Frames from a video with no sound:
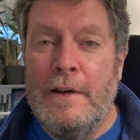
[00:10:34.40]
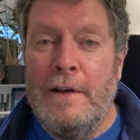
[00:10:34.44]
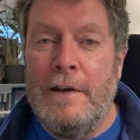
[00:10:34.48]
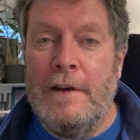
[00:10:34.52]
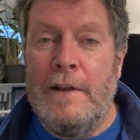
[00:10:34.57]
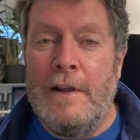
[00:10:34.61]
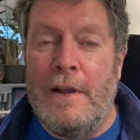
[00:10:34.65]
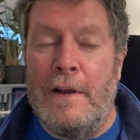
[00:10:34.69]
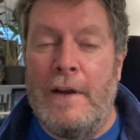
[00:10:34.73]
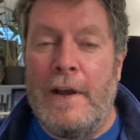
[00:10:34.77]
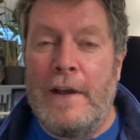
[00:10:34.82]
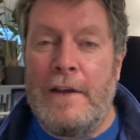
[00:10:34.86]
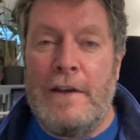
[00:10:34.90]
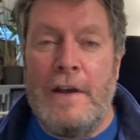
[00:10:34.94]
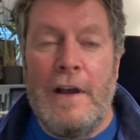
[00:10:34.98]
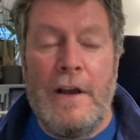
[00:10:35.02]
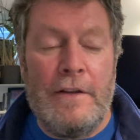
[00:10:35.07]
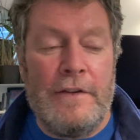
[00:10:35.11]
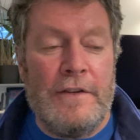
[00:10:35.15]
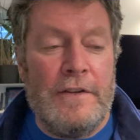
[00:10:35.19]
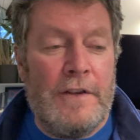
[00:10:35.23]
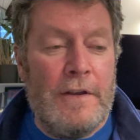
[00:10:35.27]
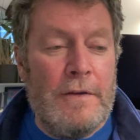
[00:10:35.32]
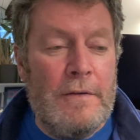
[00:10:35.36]
I
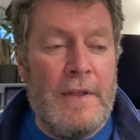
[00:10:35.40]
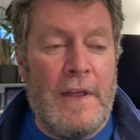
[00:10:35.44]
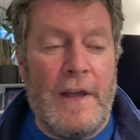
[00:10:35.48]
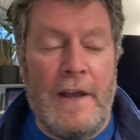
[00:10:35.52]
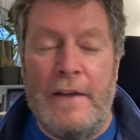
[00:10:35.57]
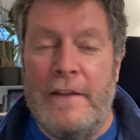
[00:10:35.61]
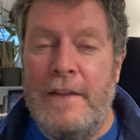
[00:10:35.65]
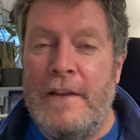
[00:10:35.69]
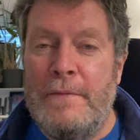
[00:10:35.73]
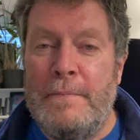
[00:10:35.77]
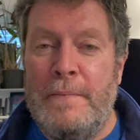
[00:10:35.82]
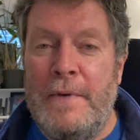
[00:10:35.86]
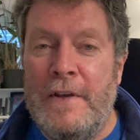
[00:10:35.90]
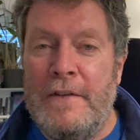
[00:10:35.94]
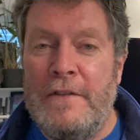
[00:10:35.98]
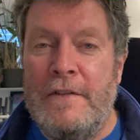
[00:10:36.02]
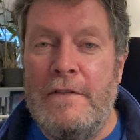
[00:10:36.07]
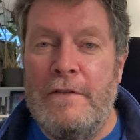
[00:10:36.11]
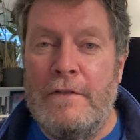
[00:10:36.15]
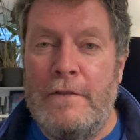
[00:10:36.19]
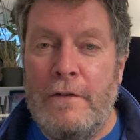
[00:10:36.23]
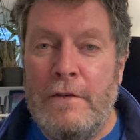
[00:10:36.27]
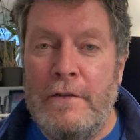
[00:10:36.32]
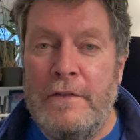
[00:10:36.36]
can't do that. This
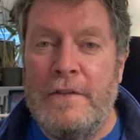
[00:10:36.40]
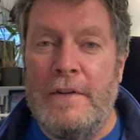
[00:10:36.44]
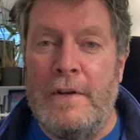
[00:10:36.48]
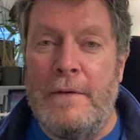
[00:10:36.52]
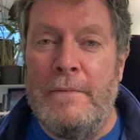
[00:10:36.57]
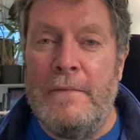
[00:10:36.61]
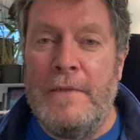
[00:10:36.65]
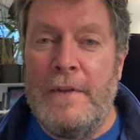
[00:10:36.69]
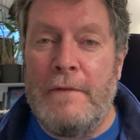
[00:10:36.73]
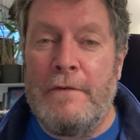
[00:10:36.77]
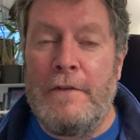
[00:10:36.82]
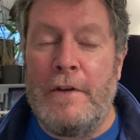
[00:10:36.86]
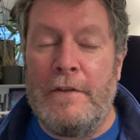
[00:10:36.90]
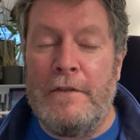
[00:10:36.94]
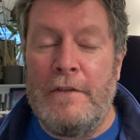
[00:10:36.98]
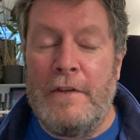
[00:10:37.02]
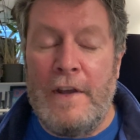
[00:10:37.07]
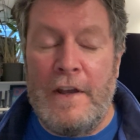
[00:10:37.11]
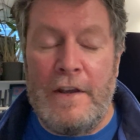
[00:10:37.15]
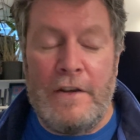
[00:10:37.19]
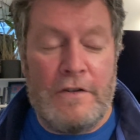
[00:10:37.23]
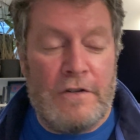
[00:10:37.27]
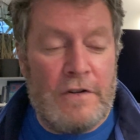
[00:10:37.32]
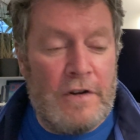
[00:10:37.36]
person's awesome. They've got
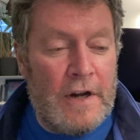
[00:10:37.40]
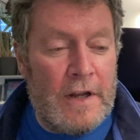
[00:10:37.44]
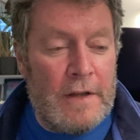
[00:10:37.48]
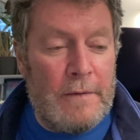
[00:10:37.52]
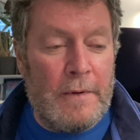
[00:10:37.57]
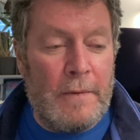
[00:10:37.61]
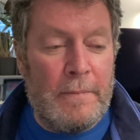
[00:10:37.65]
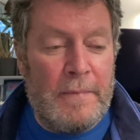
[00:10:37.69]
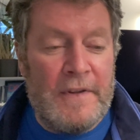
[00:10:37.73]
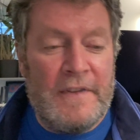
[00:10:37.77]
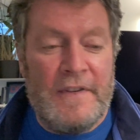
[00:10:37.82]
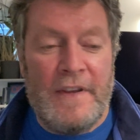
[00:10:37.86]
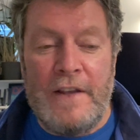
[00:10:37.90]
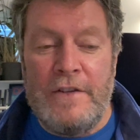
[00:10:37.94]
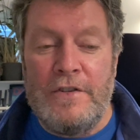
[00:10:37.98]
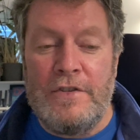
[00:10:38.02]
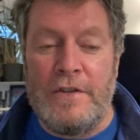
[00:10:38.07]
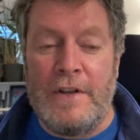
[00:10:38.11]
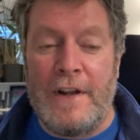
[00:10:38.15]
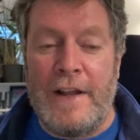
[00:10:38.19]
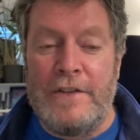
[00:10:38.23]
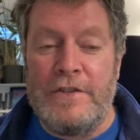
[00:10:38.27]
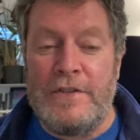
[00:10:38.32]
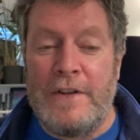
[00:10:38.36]
incredible
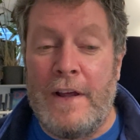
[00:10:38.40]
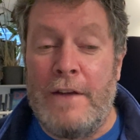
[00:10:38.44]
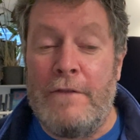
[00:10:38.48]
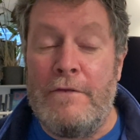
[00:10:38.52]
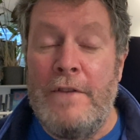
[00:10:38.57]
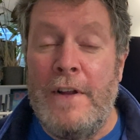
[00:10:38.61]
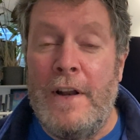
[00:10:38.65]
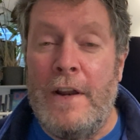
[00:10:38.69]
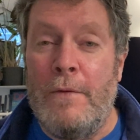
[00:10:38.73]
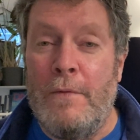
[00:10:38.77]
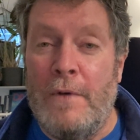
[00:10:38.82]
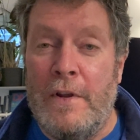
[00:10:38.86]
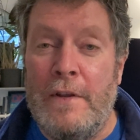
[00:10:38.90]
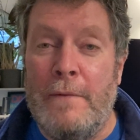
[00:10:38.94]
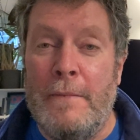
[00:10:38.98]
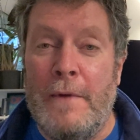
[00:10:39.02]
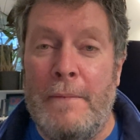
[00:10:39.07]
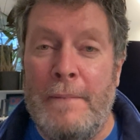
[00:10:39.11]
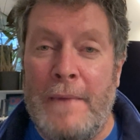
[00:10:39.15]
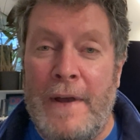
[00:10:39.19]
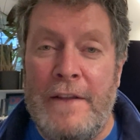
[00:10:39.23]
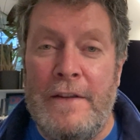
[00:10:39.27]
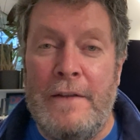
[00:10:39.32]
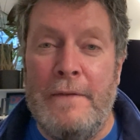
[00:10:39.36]
potential. Actually, I really want them
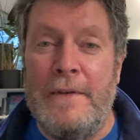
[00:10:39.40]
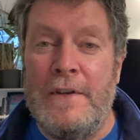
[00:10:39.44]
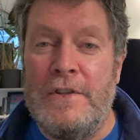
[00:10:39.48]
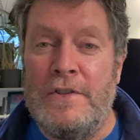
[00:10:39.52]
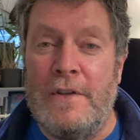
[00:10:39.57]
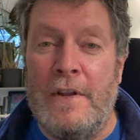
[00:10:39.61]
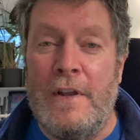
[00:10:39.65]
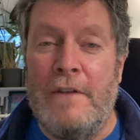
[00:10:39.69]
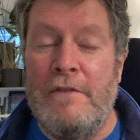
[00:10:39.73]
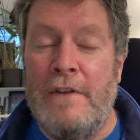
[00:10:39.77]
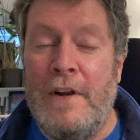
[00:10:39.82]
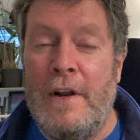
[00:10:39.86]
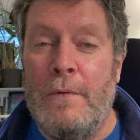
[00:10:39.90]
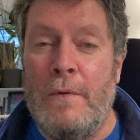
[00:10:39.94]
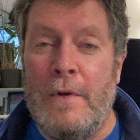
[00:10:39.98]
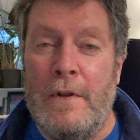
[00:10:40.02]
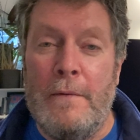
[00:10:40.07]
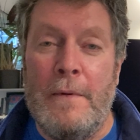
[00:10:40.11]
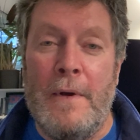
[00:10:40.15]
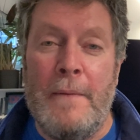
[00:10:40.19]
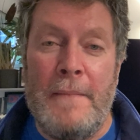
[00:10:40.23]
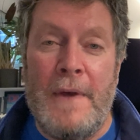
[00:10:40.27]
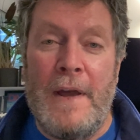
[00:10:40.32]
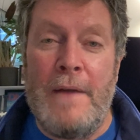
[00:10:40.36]
on my division. I really want
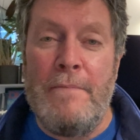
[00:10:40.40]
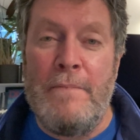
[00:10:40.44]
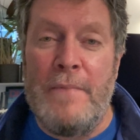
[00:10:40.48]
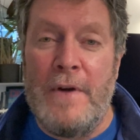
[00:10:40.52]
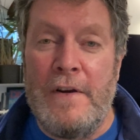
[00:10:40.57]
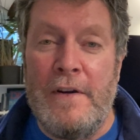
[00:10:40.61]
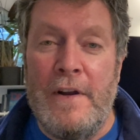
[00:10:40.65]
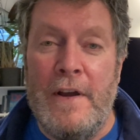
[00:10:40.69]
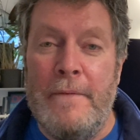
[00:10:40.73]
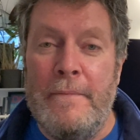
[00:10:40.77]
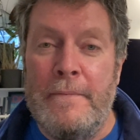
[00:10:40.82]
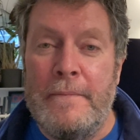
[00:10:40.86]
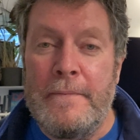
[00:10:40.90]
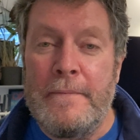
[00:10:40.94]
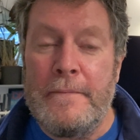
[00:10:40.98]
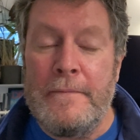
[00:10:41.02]
them on my borough.